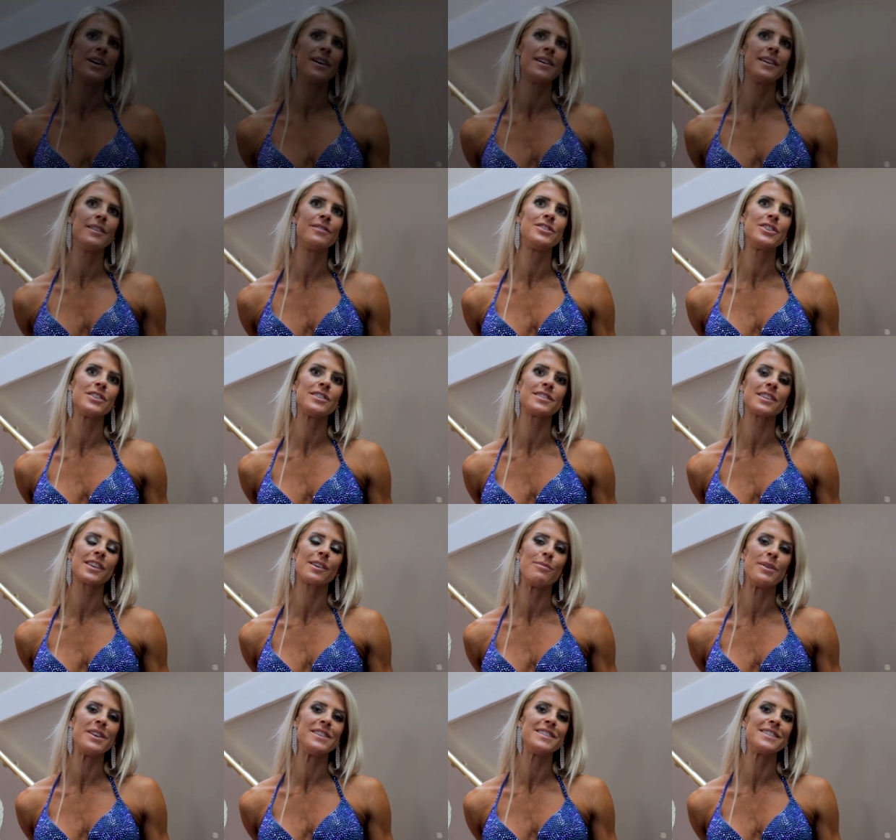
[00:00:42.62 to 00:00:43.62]
I've just
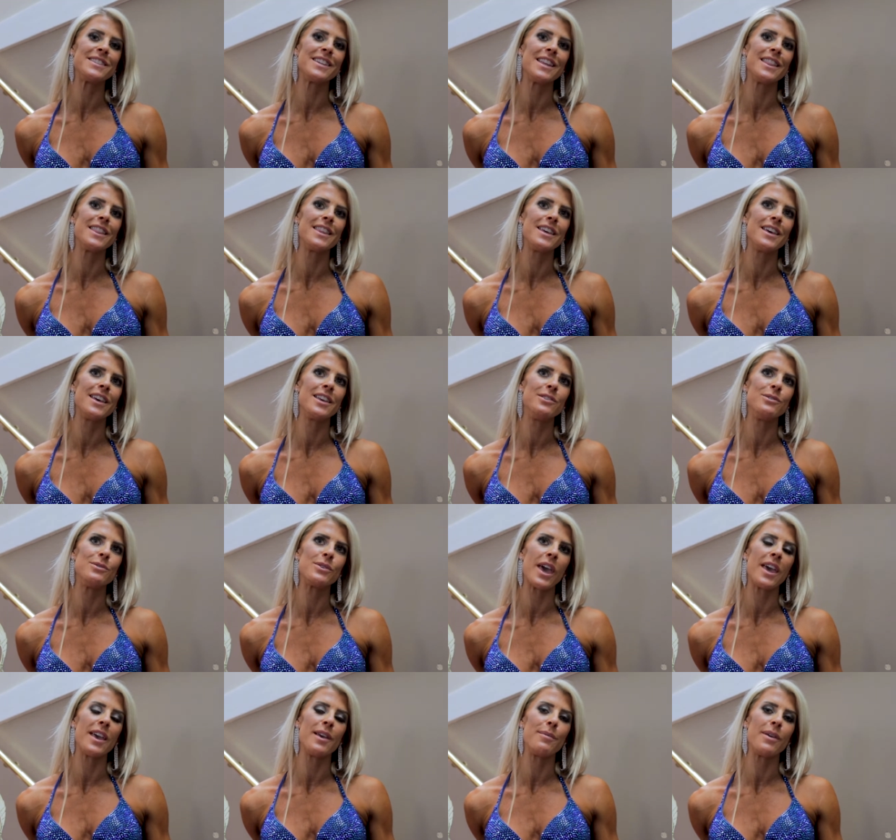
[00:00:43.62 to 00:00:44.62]
competed in the
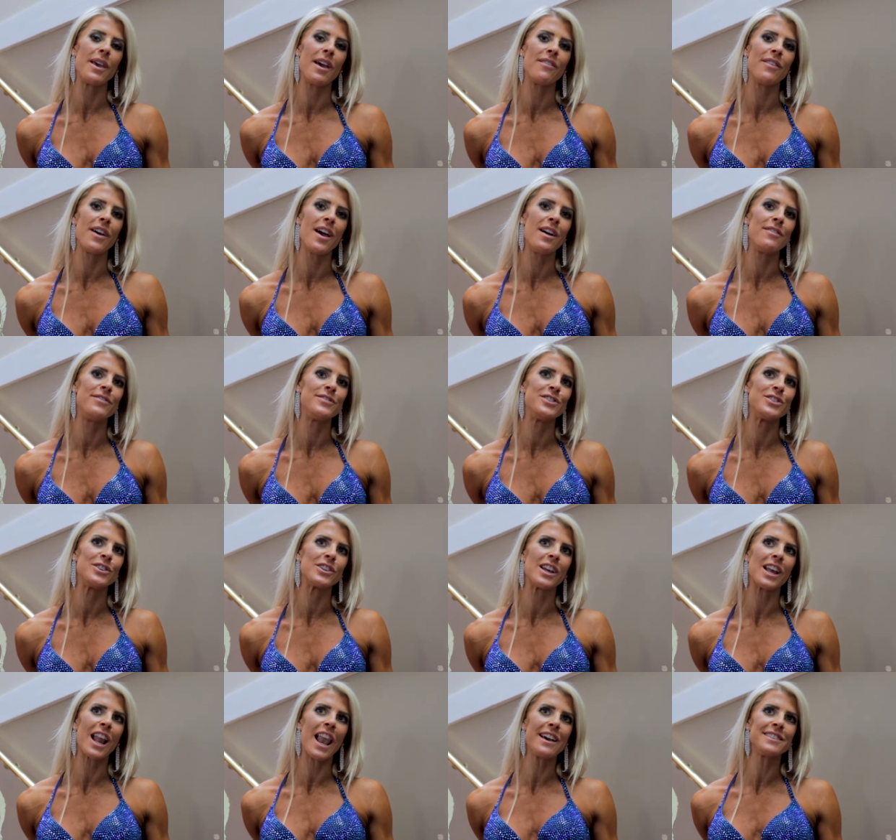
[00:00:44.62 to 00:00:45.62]
UK BFF
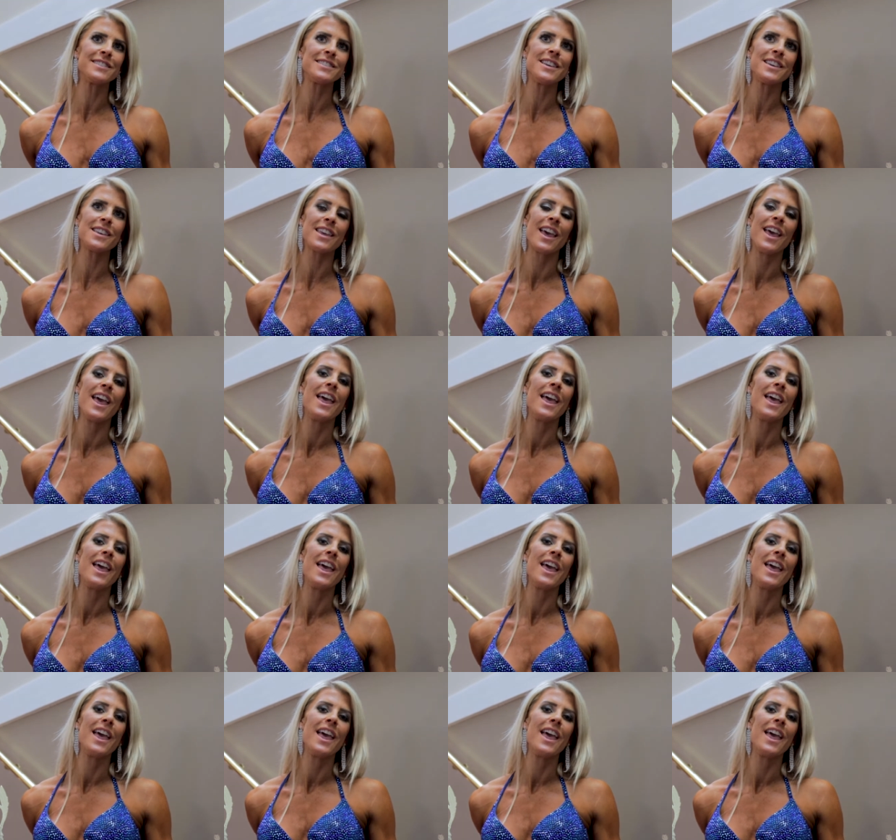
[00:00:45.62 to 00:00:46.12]
Sugar Classic